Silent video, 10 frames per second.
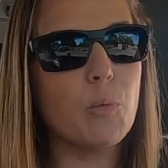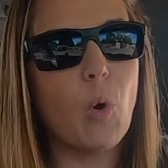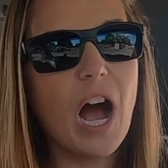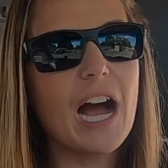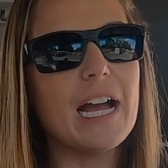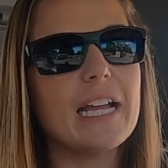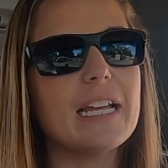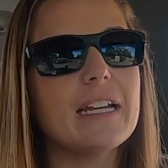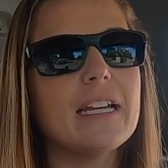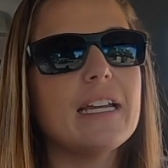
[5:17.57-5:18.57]

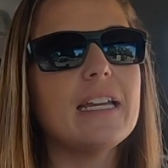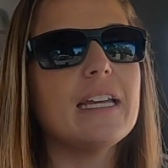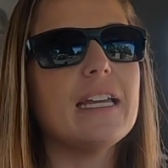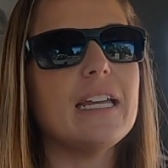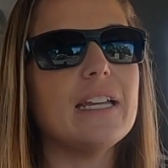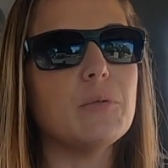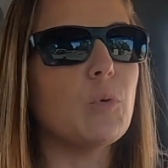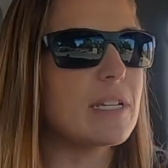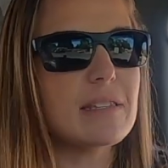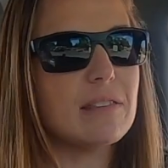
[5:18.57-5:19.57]
why it
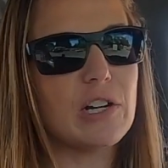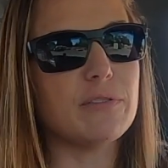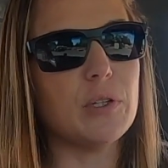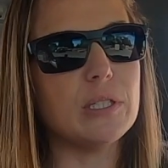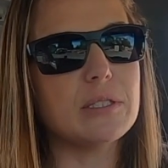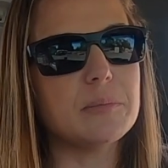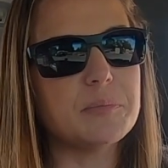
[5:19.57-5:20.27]
wasn't their fault.